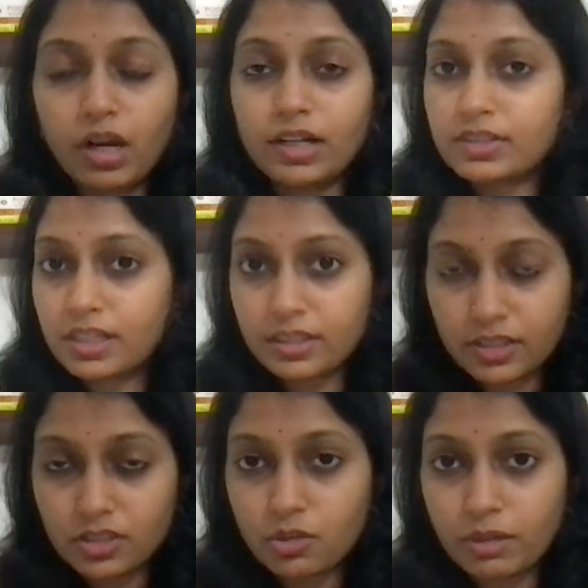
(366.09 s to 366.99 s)
asking
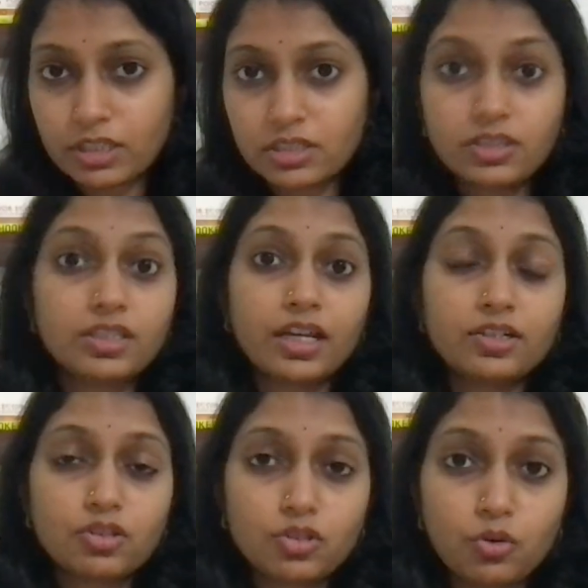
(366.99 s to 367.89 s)
these questions and
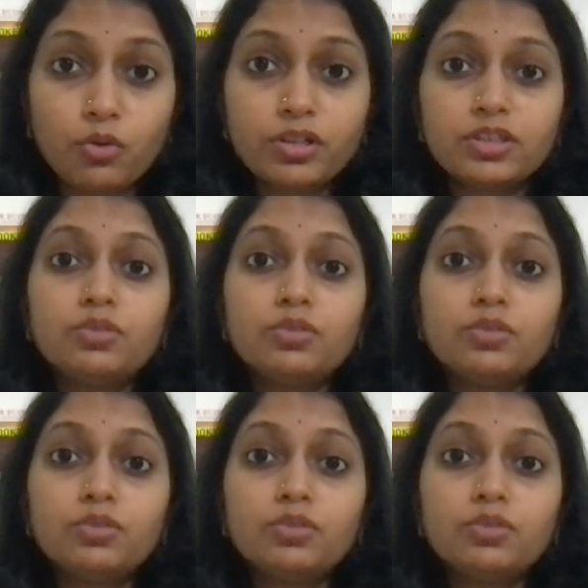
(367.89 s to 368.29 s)
scoring